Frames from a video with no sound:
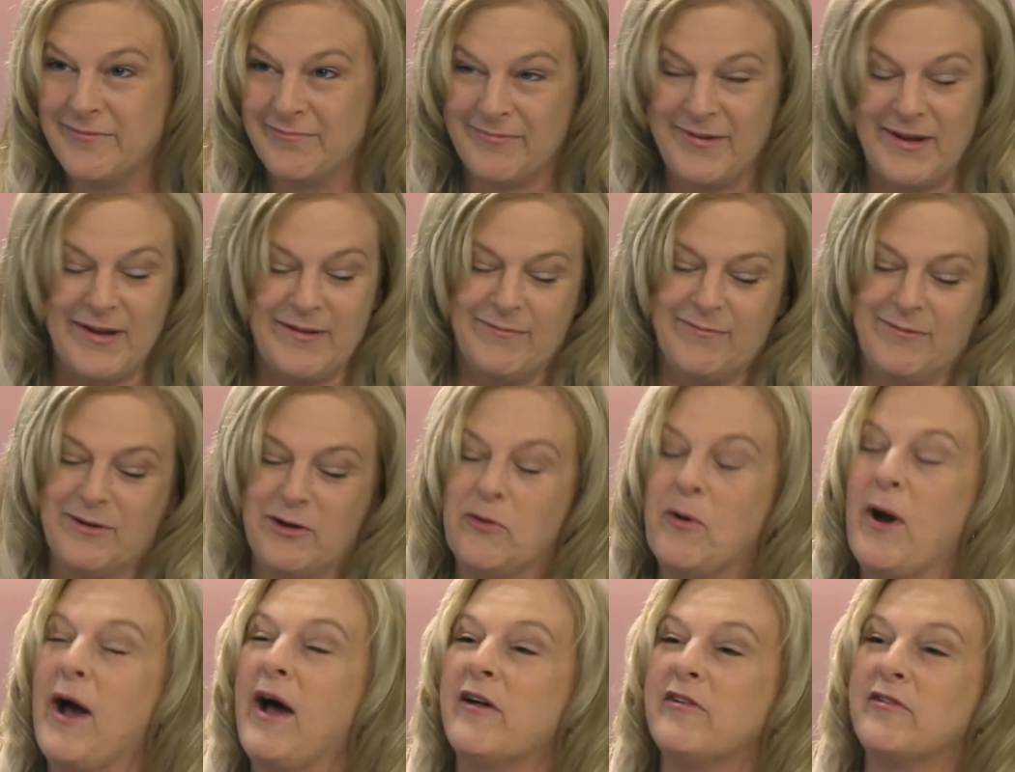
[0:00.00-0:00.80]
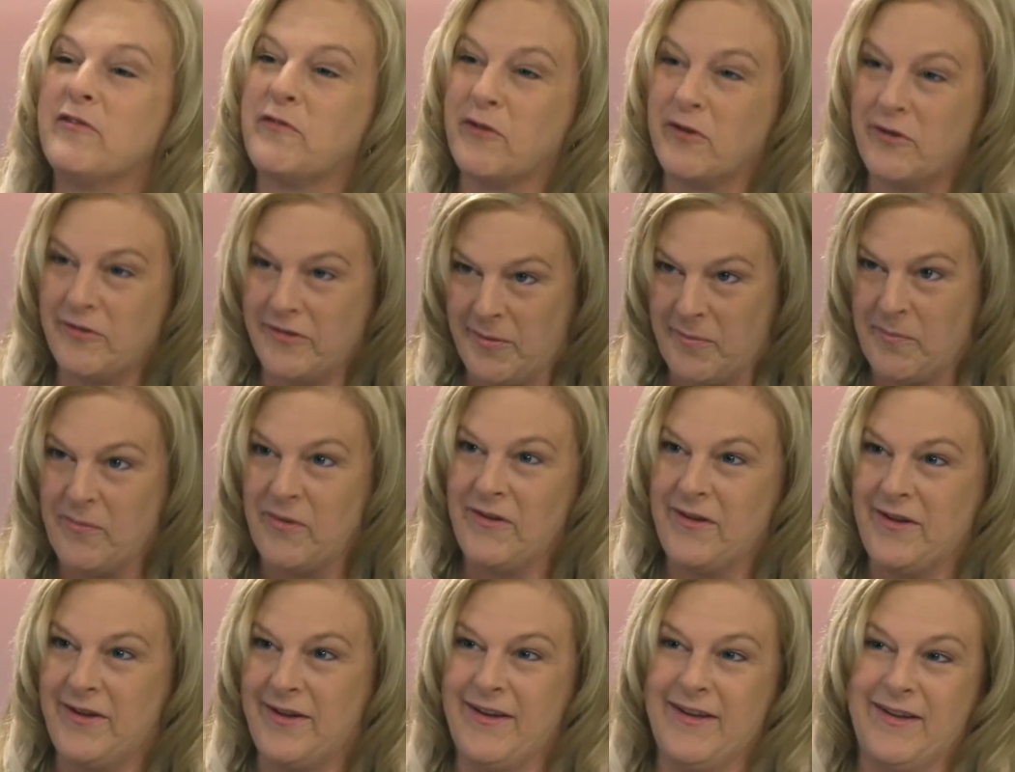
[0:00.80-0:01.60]
you ask for
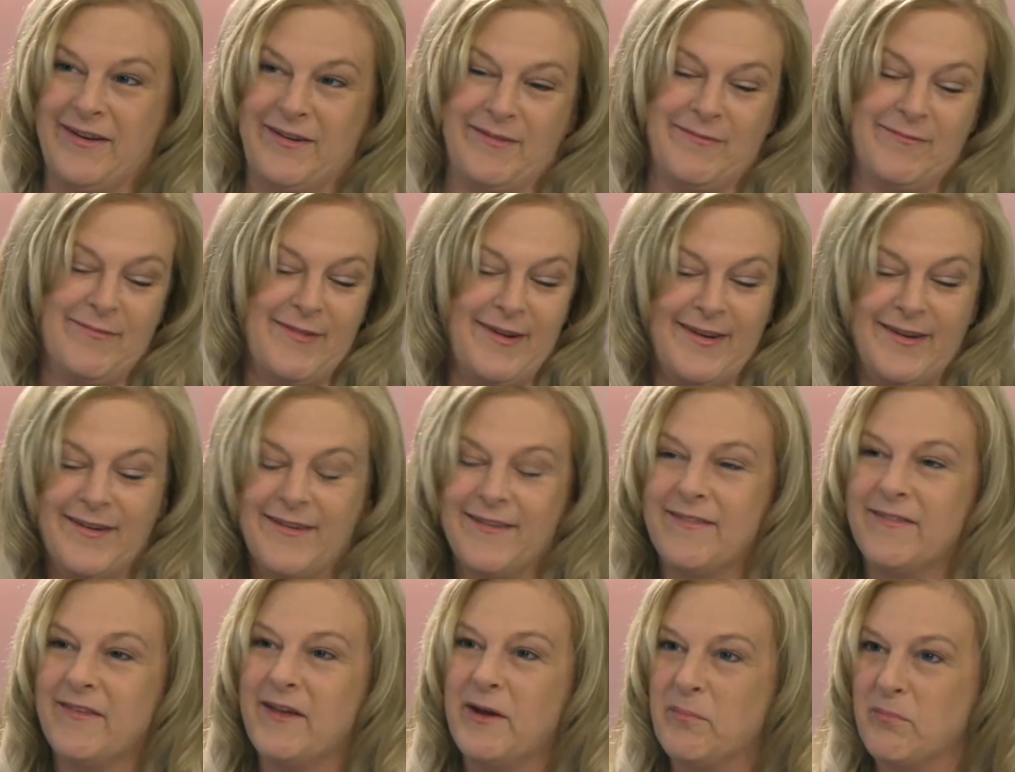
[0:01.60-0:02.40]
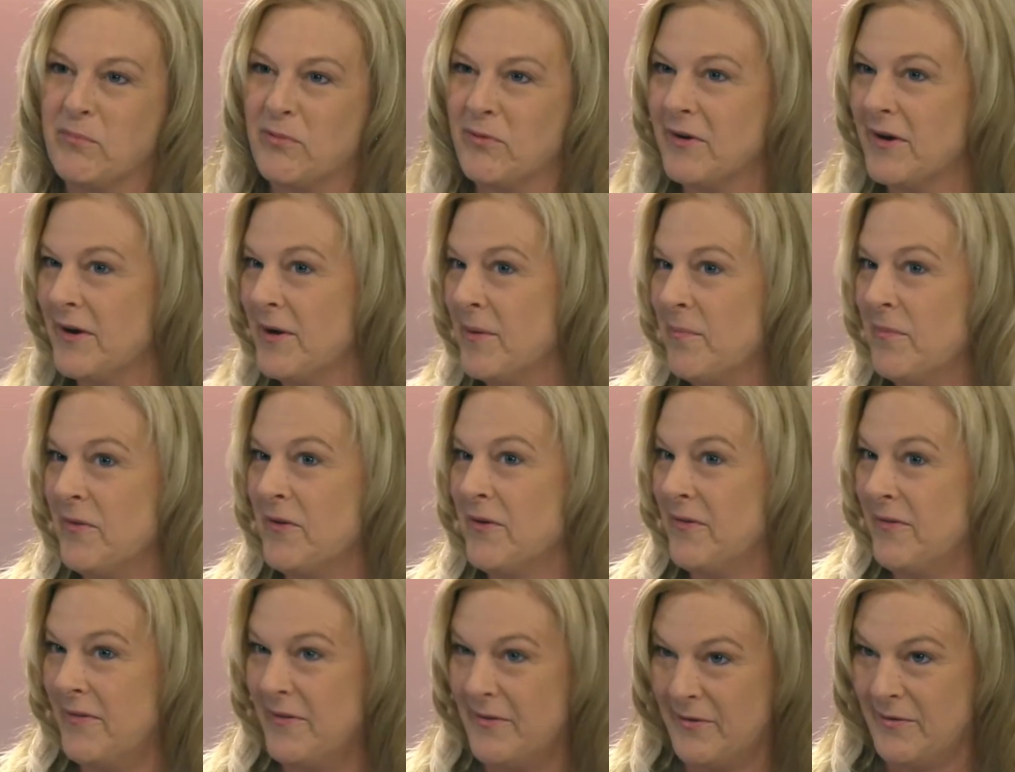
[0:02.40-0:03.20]
something and they bring up
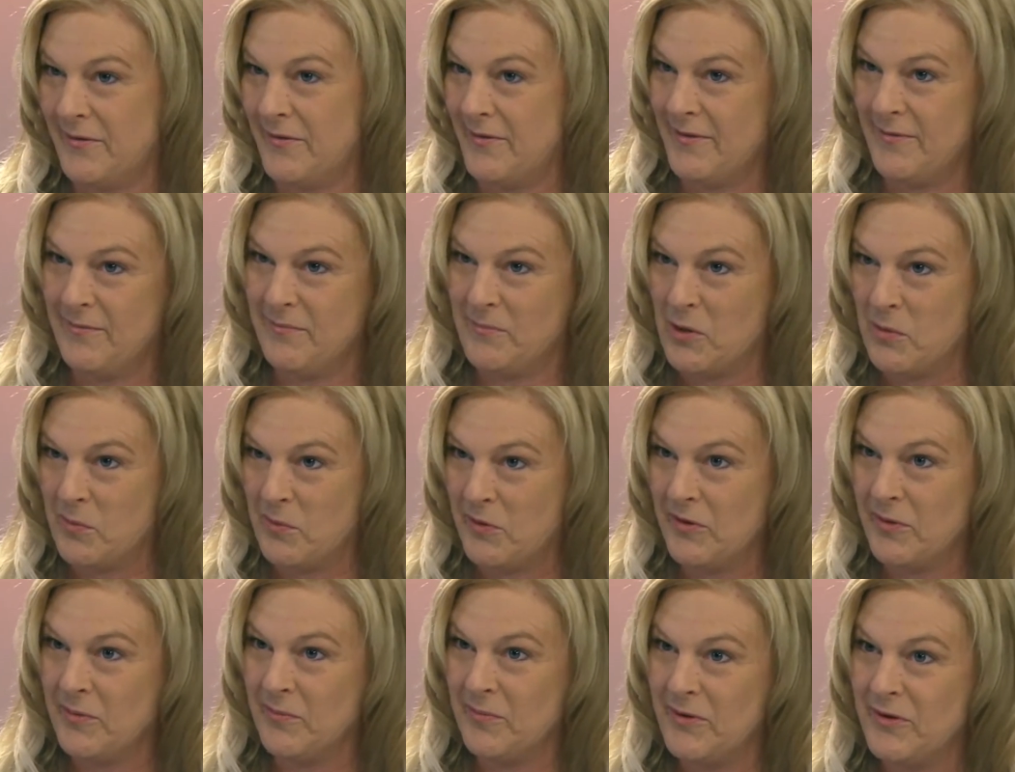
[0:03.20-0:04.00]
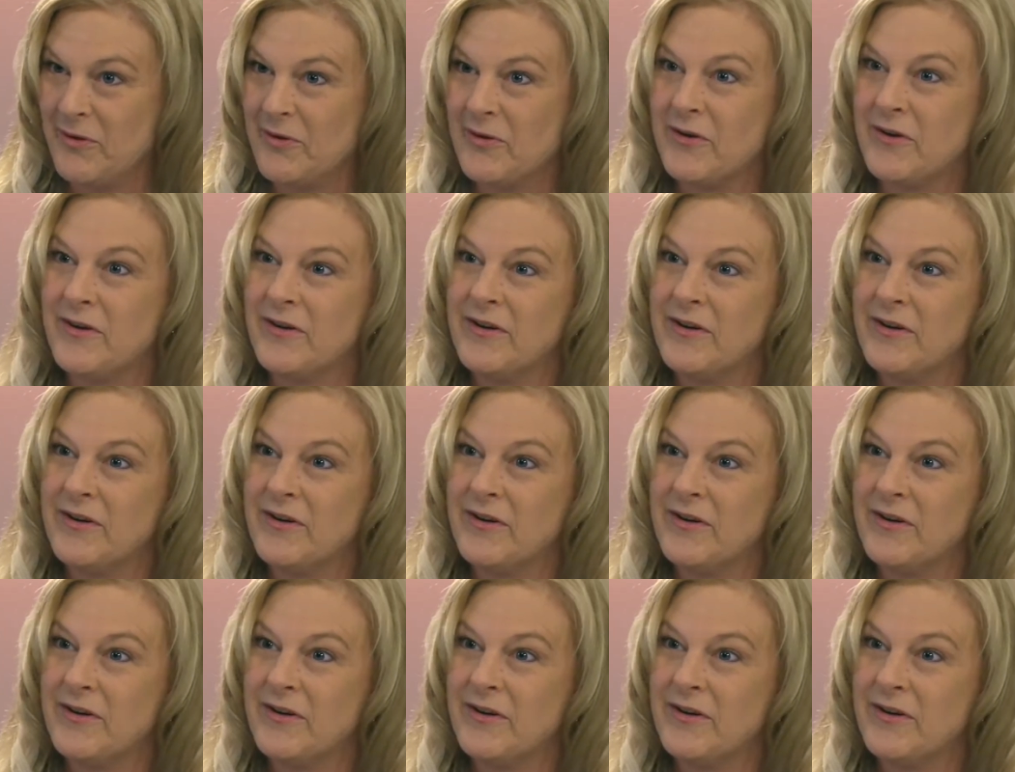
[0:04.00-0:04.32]
their little mobile computer.